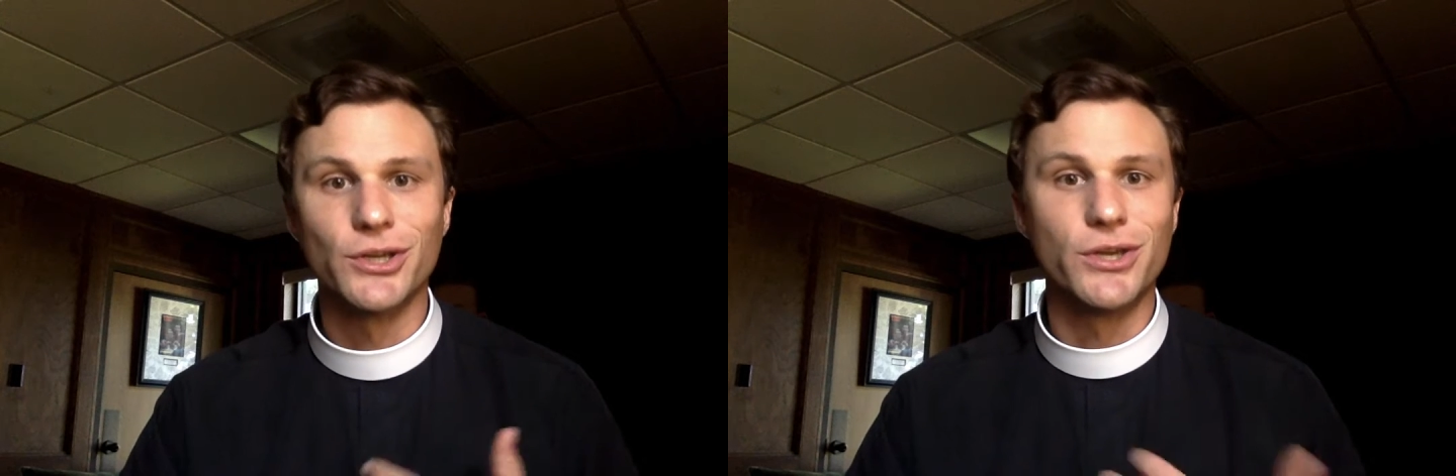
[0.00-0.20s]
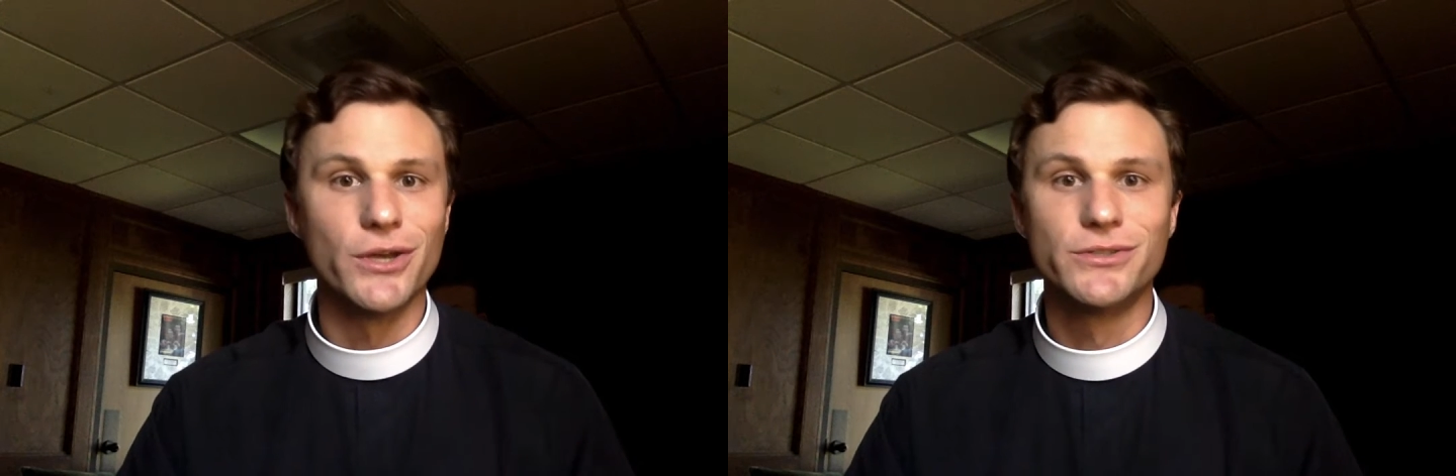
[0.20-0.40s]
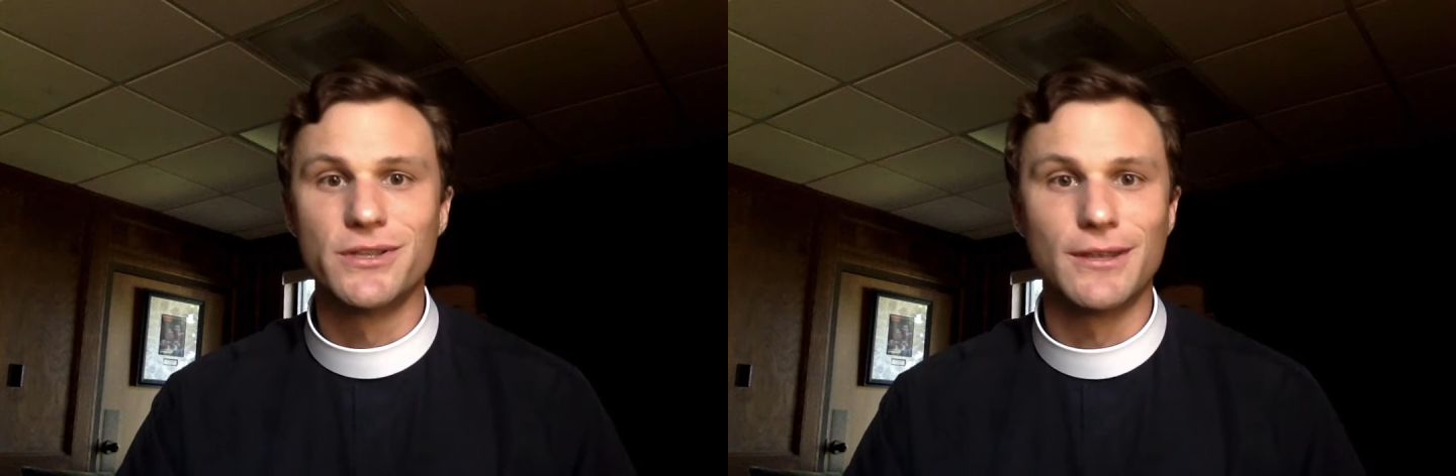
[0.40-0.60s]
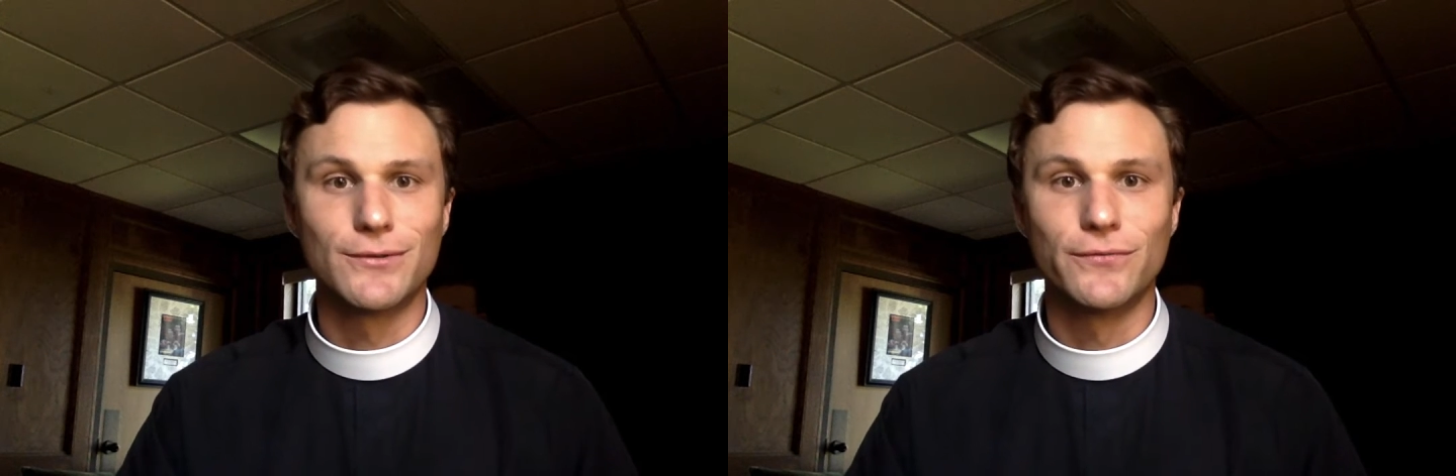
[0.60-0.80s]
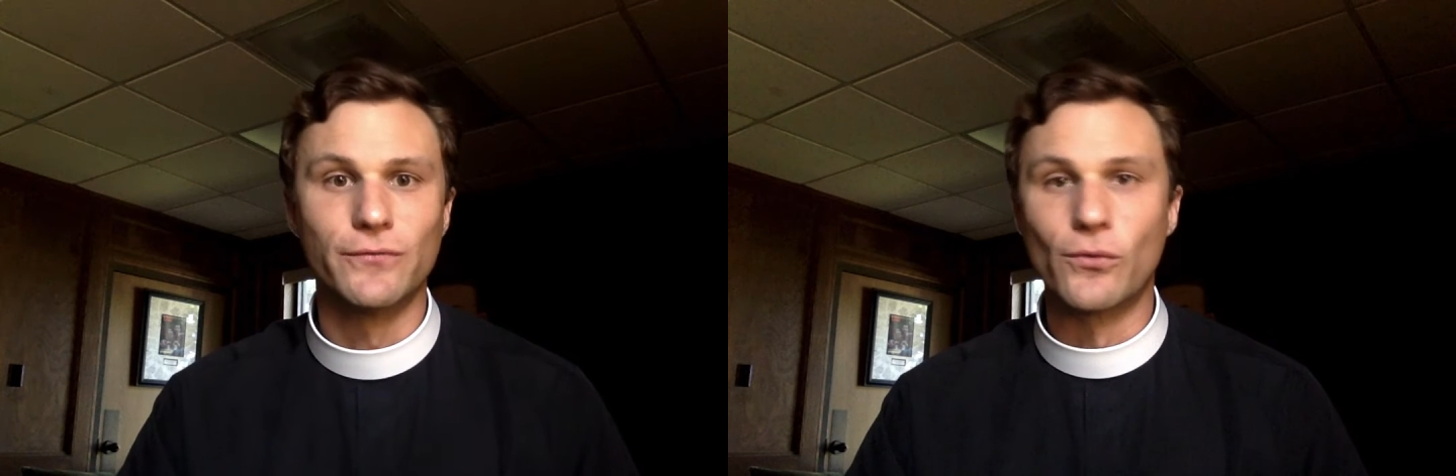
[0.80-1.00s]
go to this
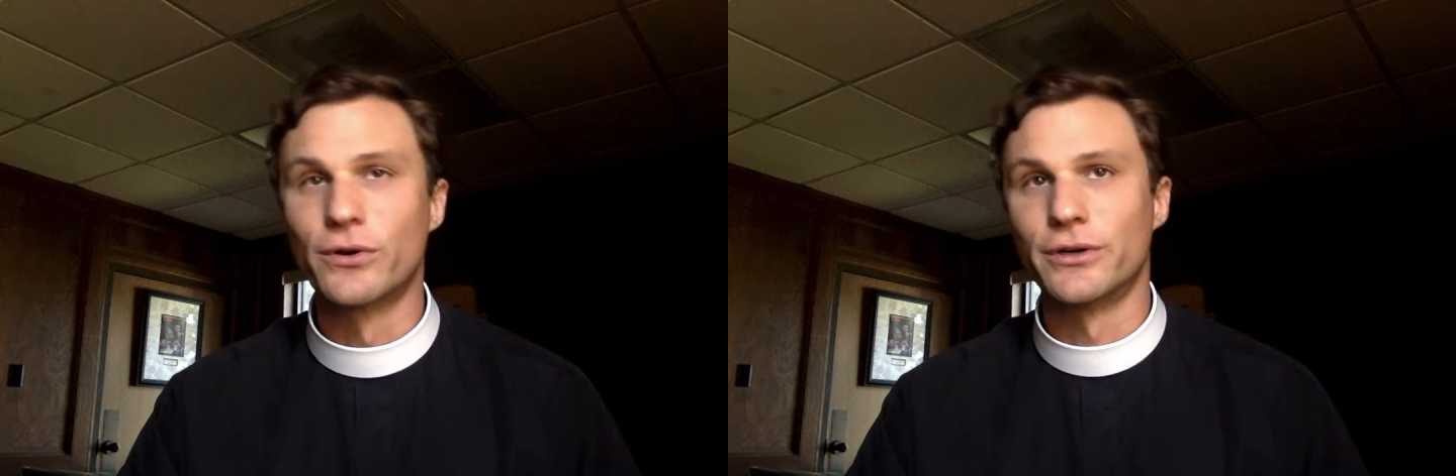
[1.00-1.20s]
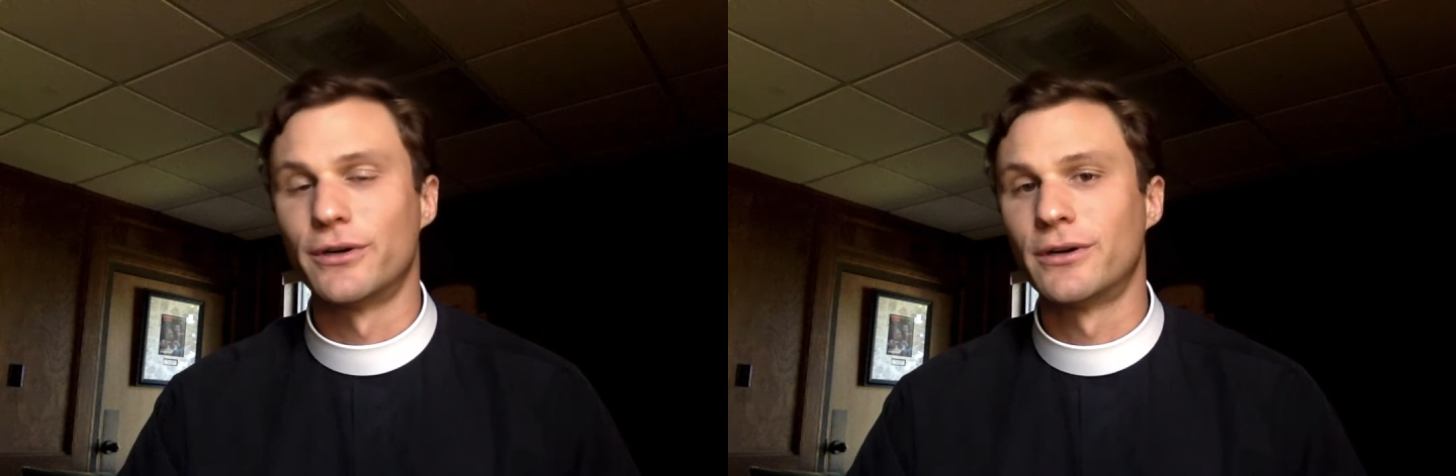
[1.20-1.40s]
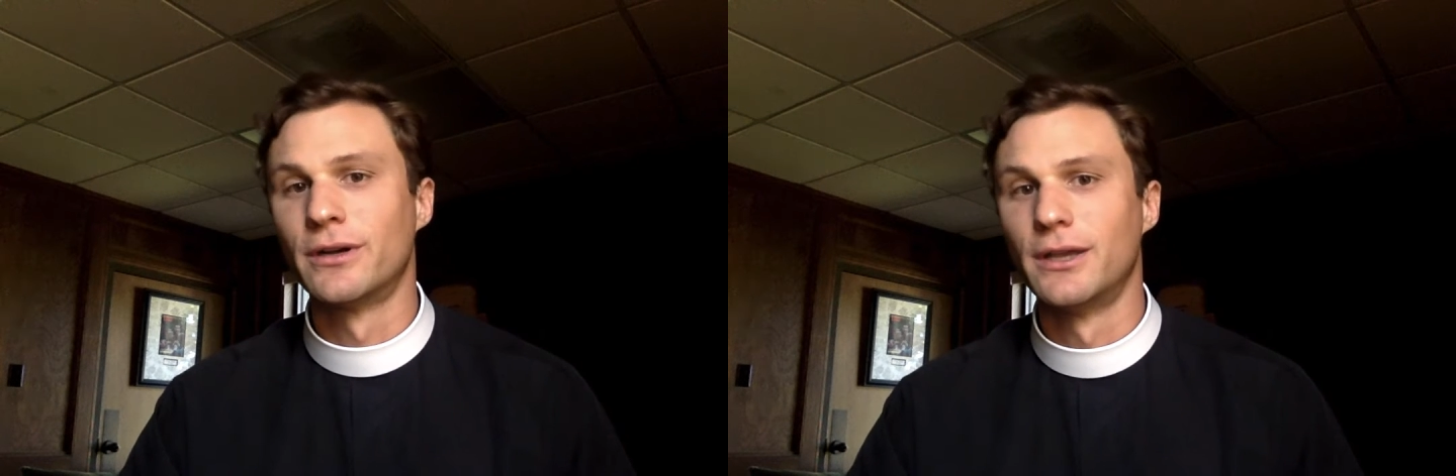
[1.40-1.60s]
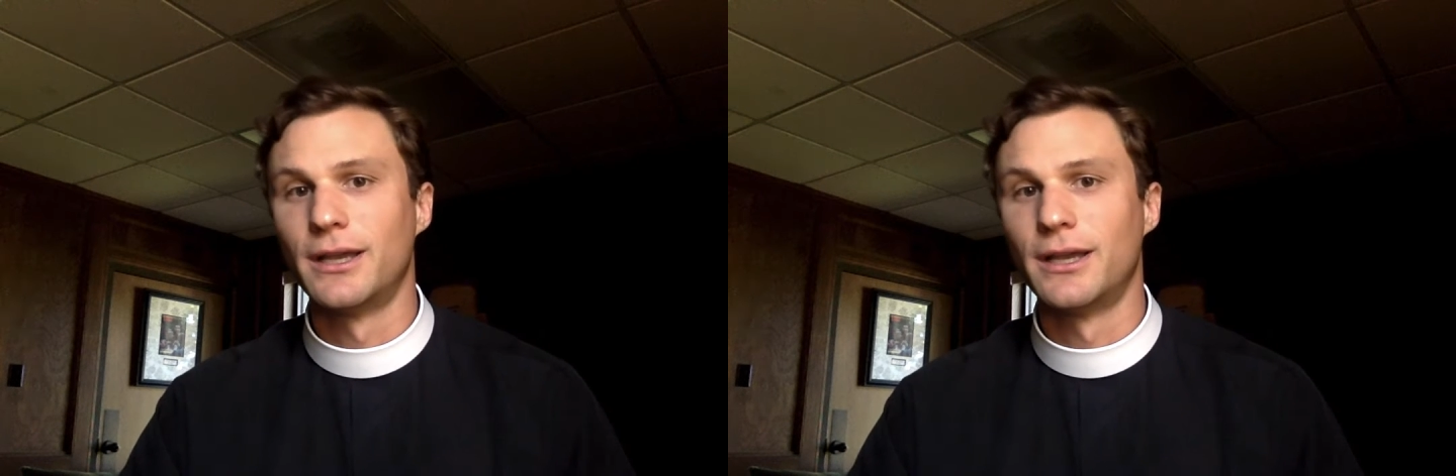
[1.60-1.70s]
foreigner,